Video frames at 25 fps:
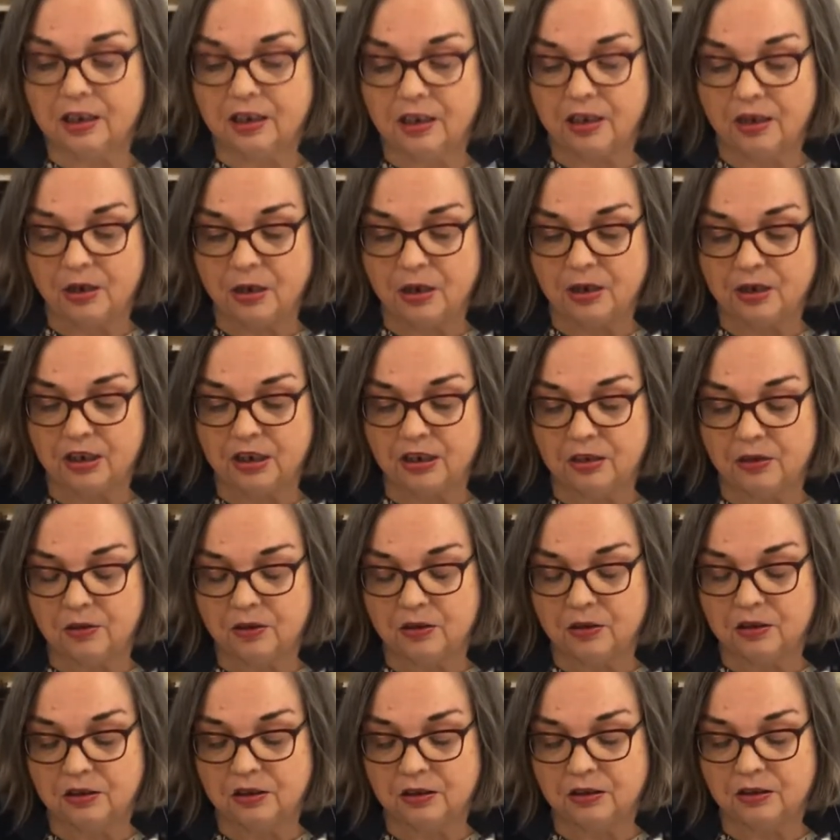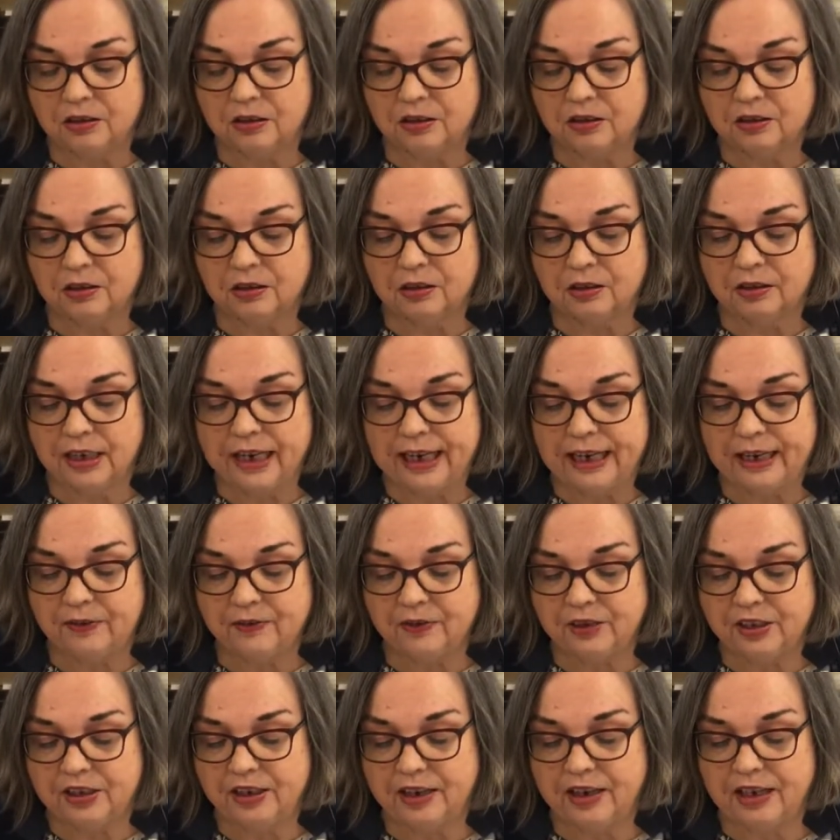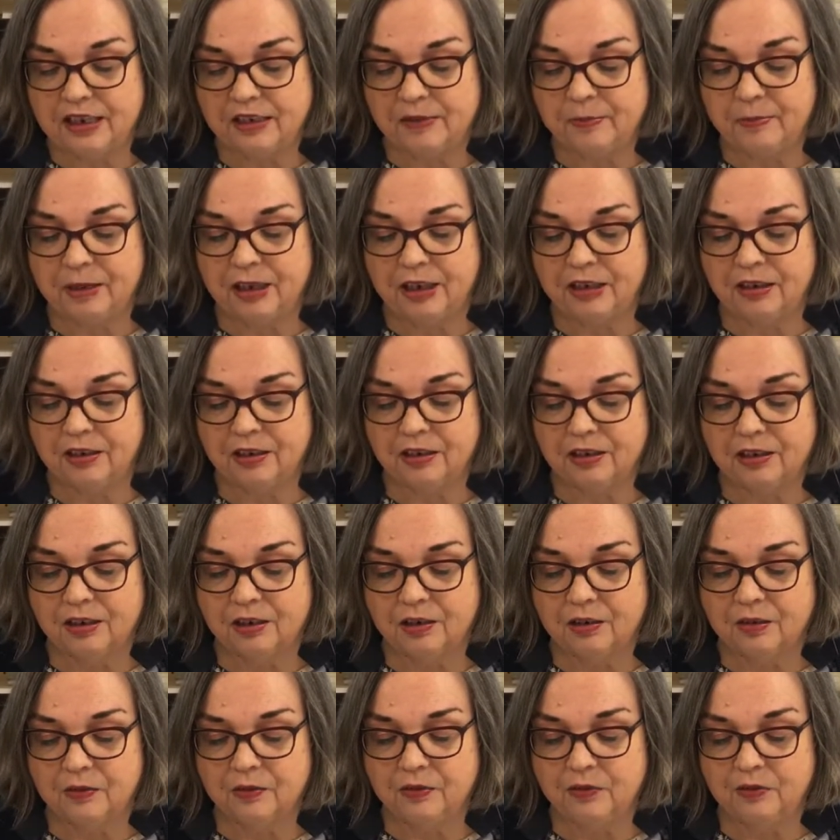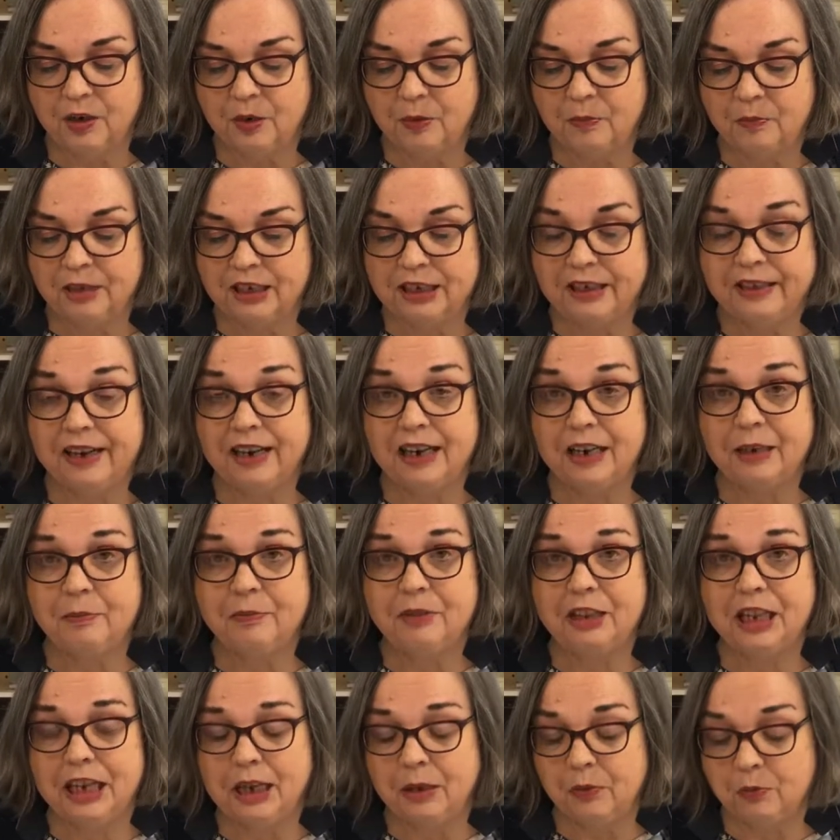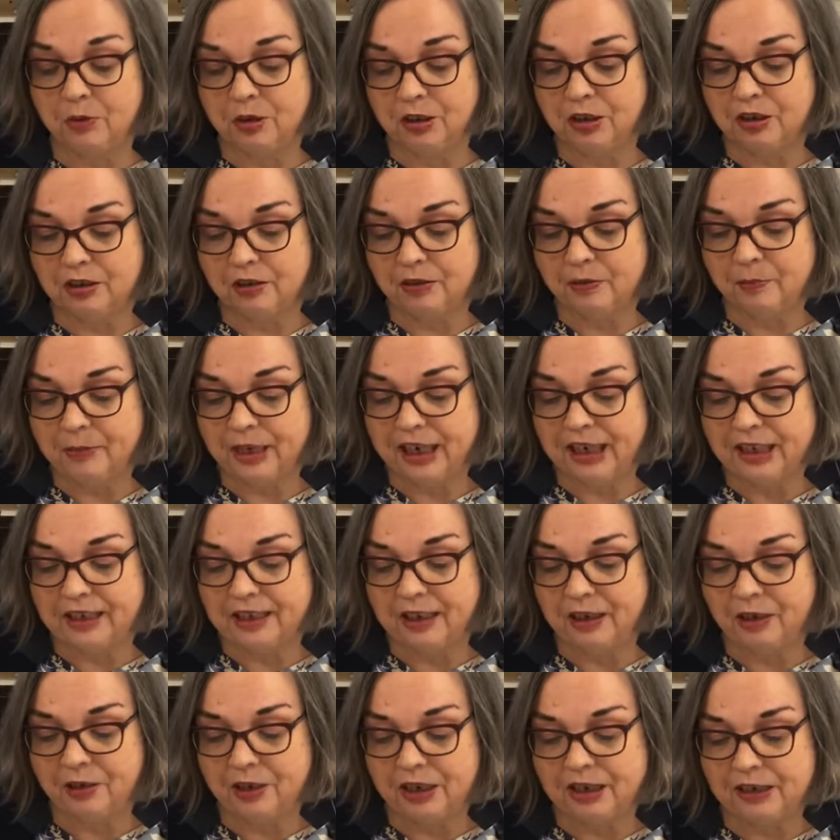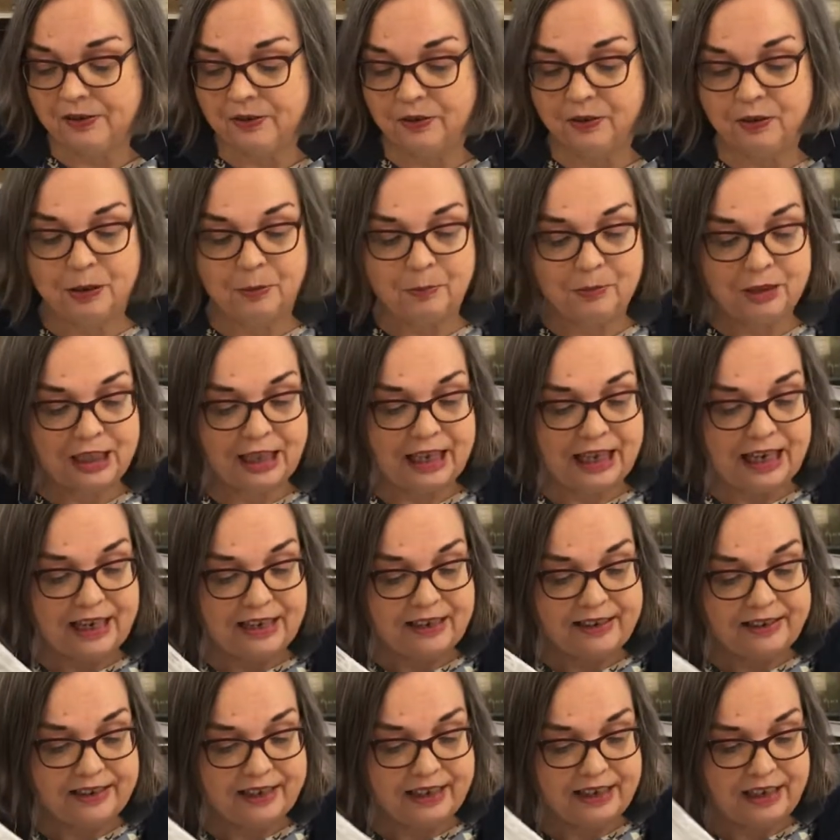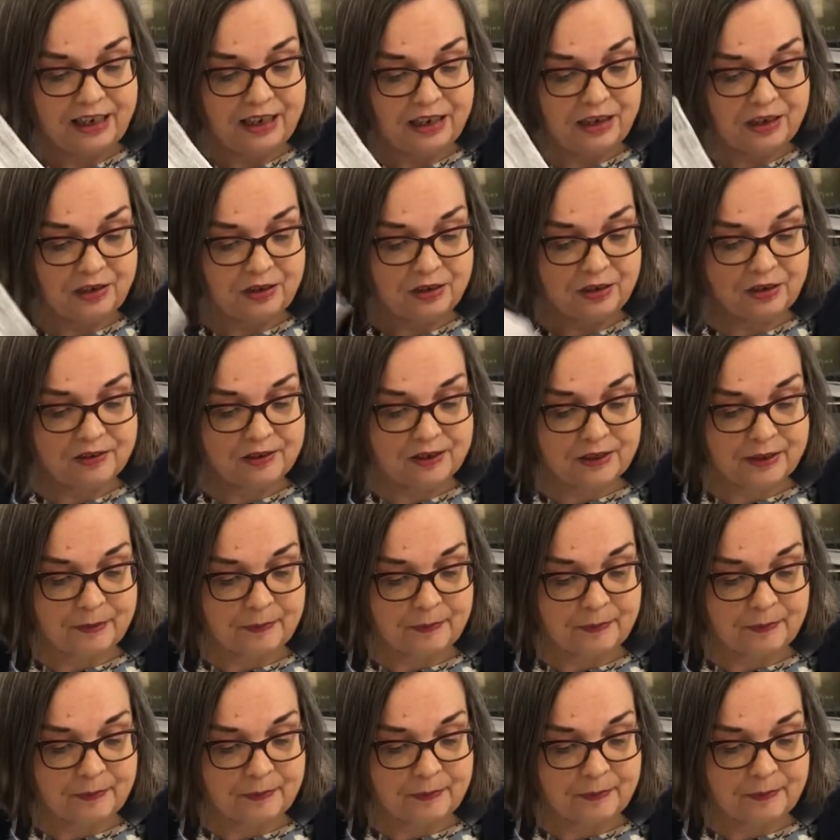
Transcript: article advertisement from the time they were making their ice cream in the 1800s.